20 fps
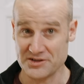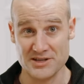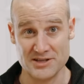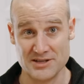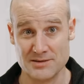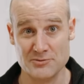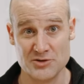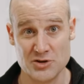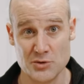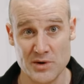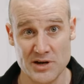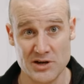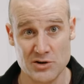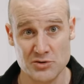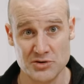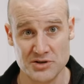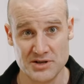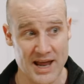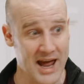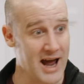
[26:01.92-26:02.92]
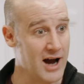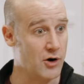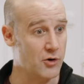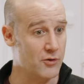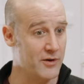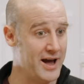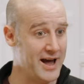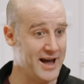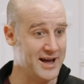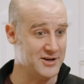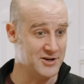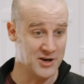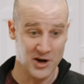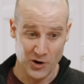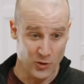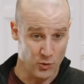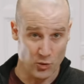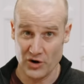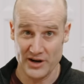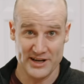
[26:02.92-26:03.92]
system do we use now? And
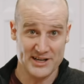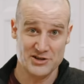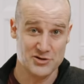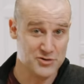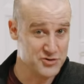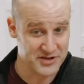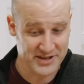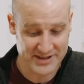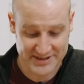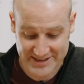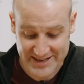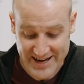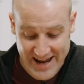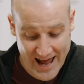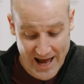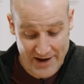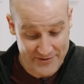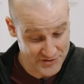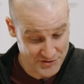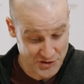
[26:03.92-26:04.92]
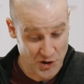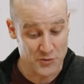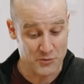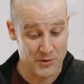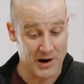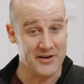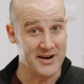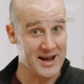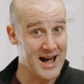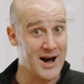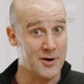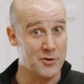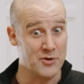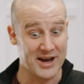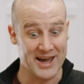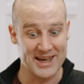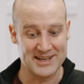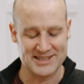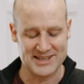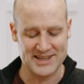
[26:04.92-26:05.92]
what issues does it have? And don't worry, I will
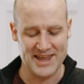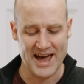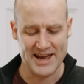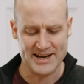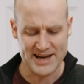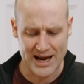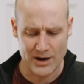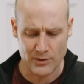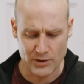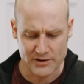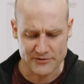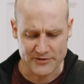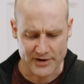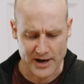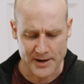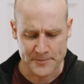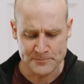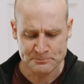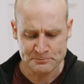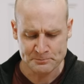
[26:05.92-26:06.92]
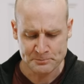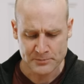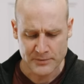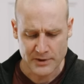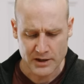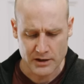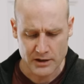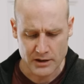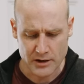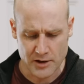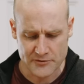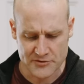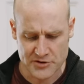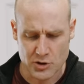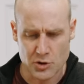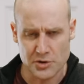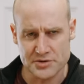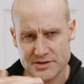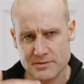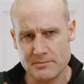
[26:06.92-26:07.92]
get to that. However, over the
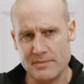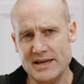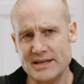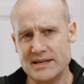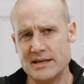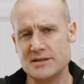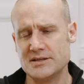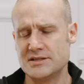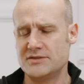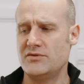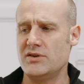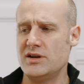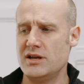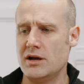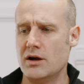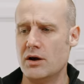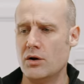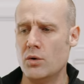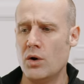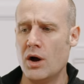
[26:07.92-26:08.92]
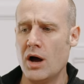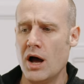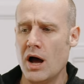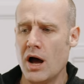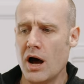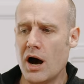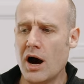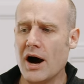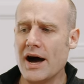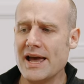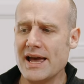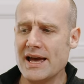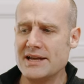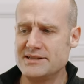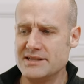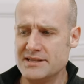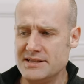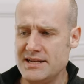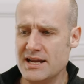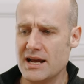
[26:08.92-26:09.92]
course of making this video, I had
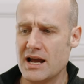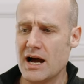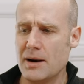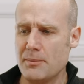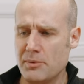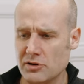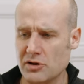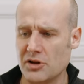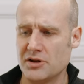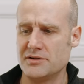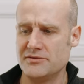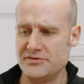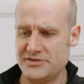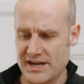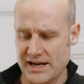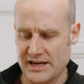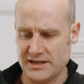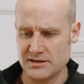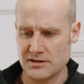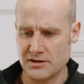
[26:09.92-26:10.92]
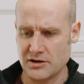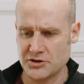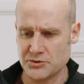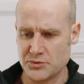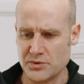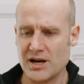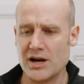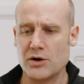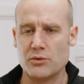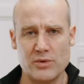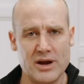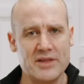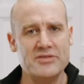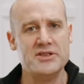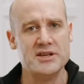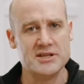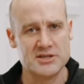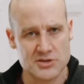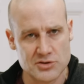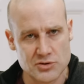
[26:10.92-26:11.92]
to dig up a lot of data because when I read
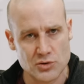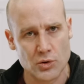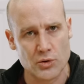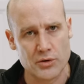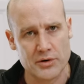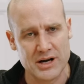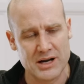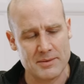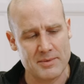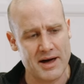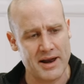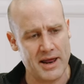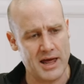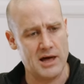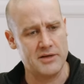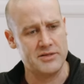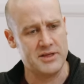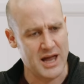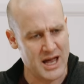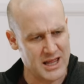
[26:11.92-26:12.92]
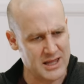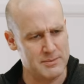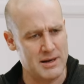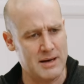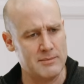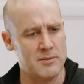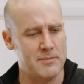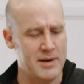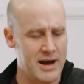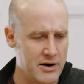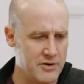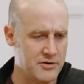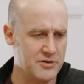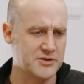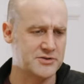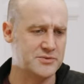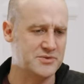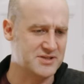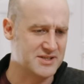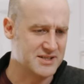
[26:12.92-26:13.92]
this story about how the Alabama
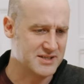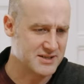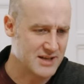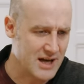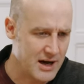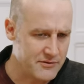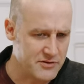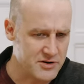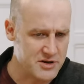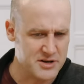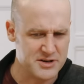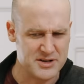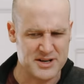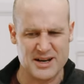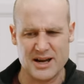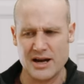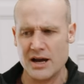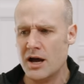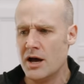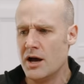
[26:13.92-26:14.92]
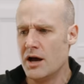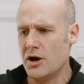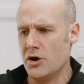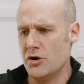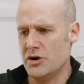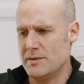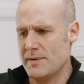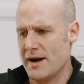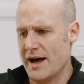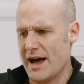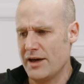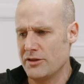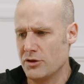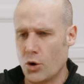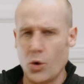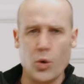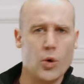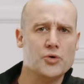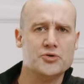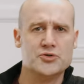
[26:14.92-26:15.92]
paradox was discovered and I heard about how the
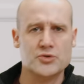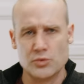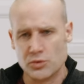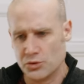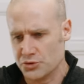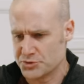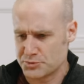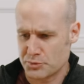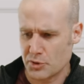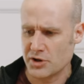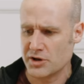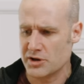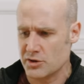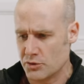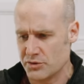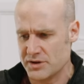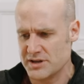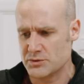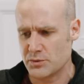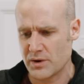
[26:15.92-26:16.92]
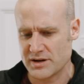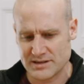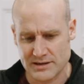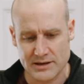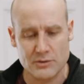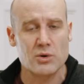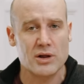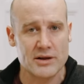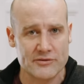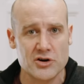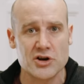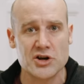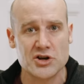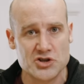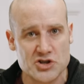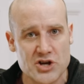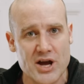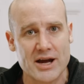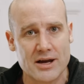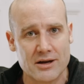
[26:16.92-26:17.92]
quota rule's breaking all these ways, I was like, well, I've got to
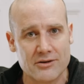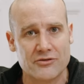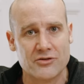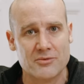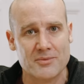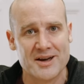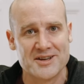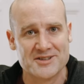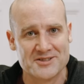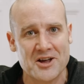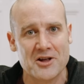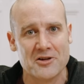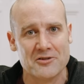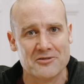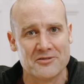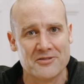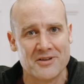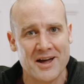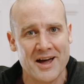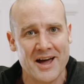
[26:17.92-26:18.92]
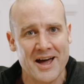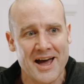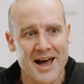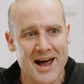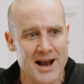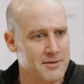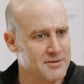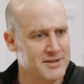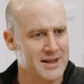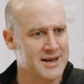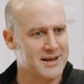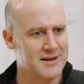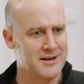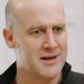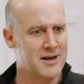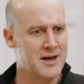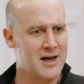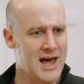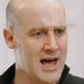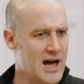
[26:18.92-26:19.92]
check it for myself. And I was
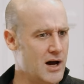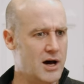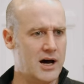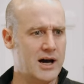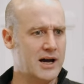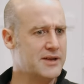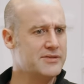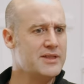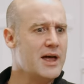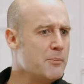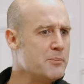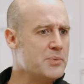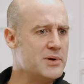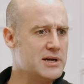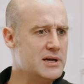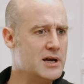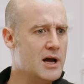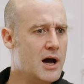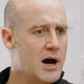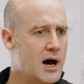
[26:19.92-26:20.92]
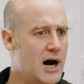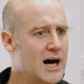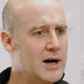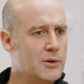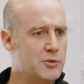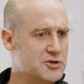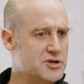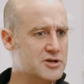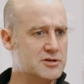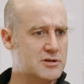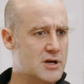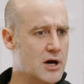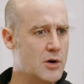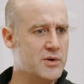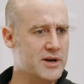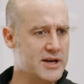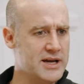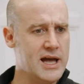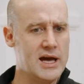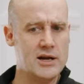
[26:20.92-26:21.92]
like, how hard can that be? I will just go
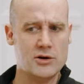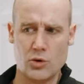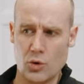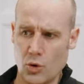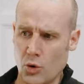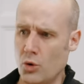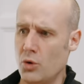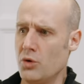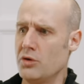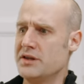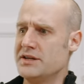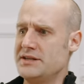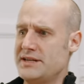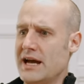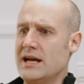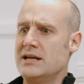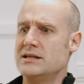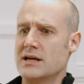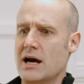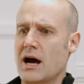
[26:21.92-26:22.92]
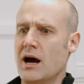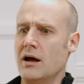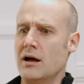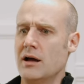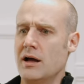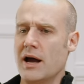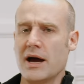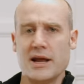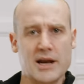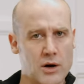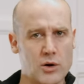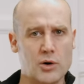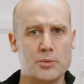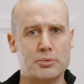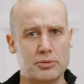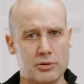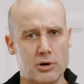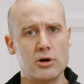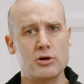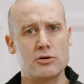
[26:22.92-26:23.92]
and get all the data and I will
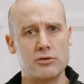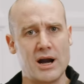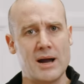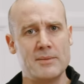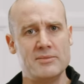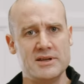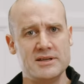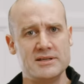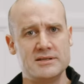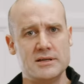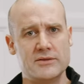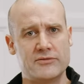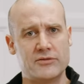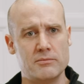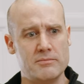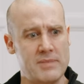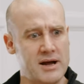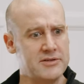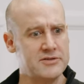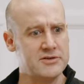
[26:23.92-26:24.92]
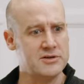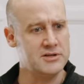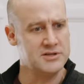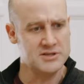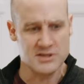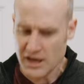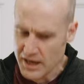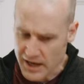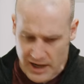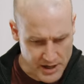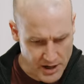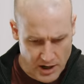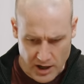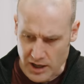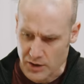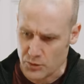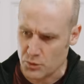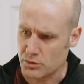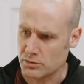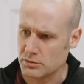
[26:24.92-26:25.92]
program these different methods and
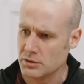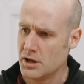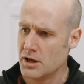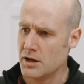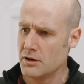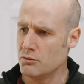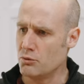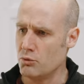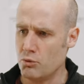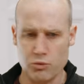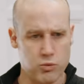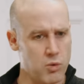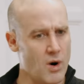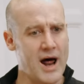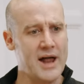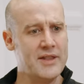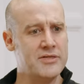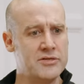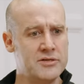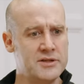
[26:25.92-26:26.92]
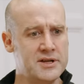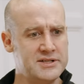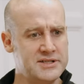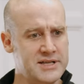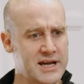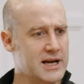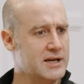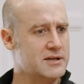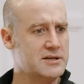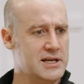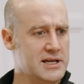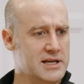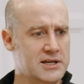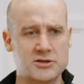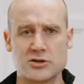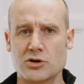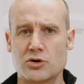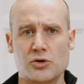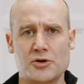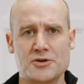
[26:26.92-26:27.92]
I will run the
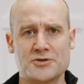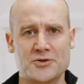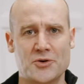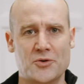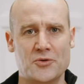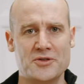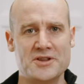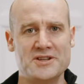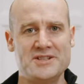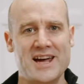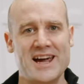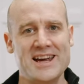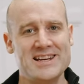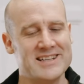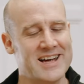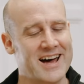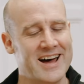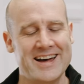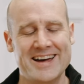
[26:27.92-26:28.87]
techniques across all the data.